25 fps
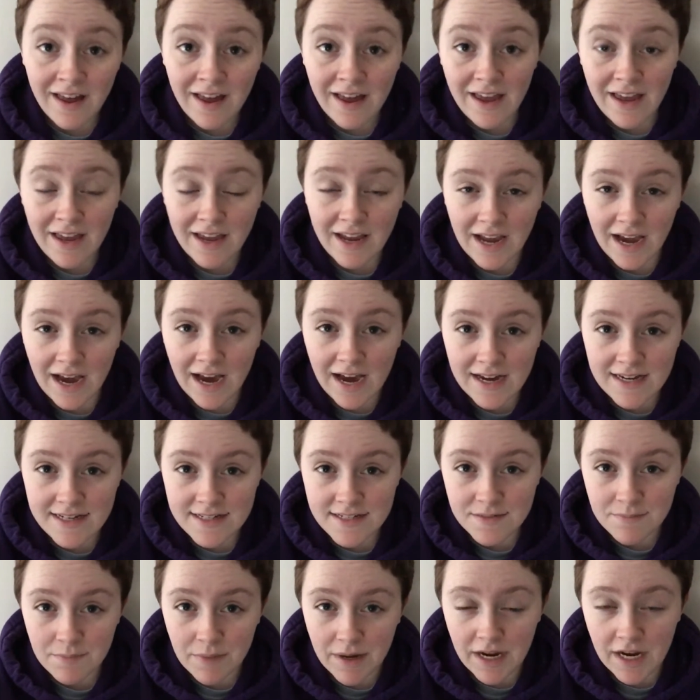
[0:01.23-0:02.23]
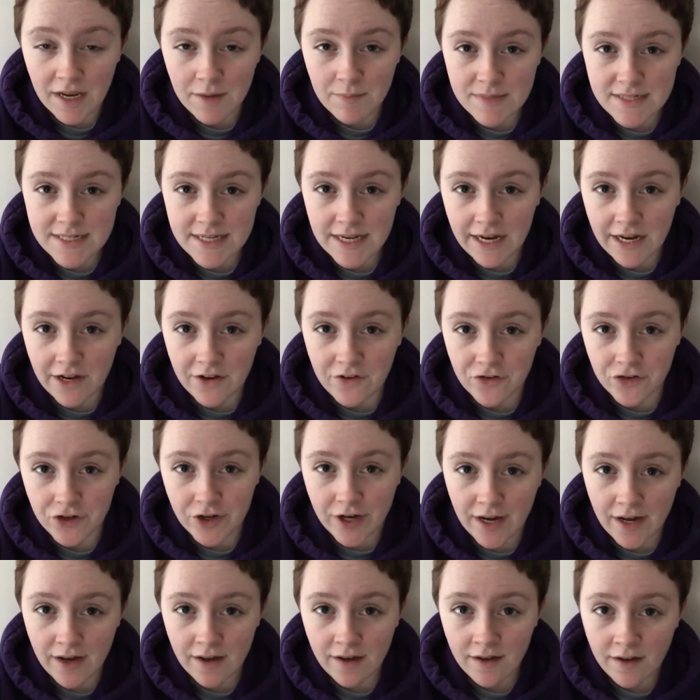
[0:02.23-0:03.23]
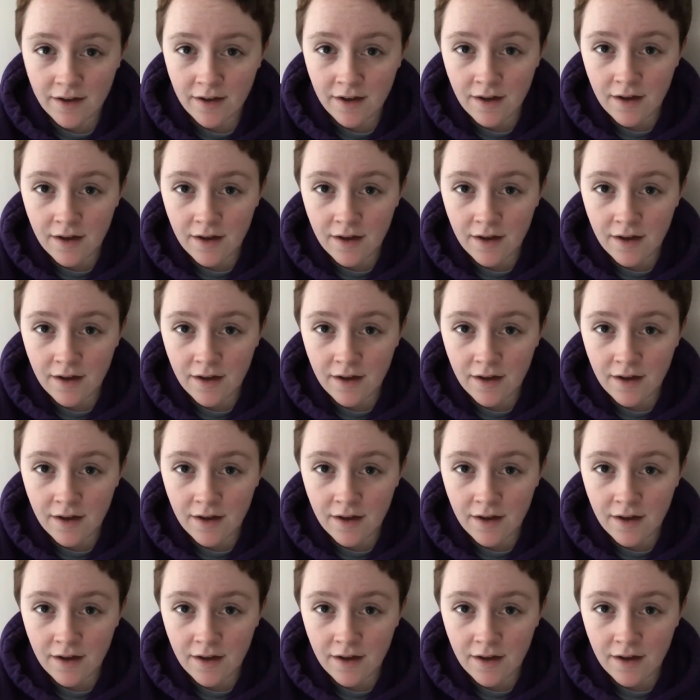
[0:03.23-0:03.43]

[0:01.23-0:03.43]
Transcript: Hey guys, my name is Andrea.